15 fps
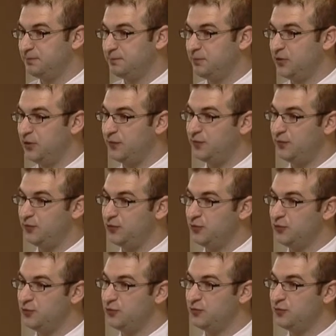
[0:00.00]
but if
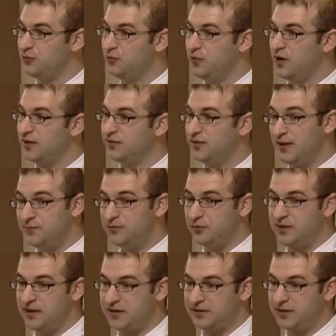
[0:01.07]
you want them to
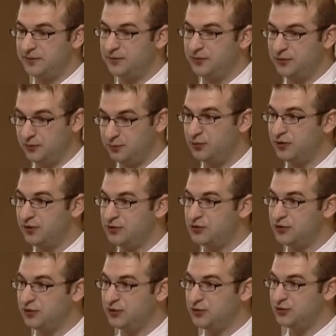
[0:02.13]
make an effort to pray in
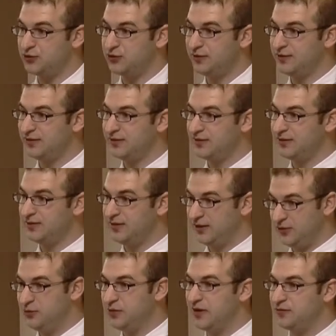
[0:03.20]
church, then
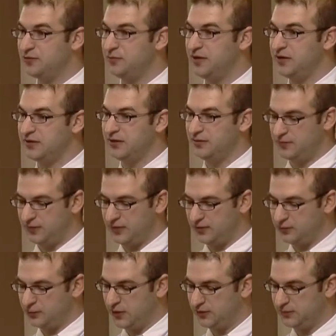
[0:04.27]
you have to make an effort as
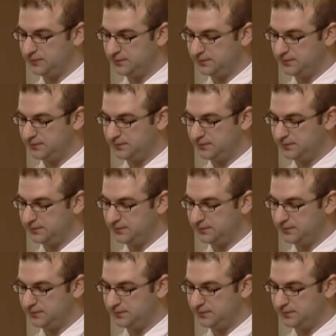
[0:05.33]
well.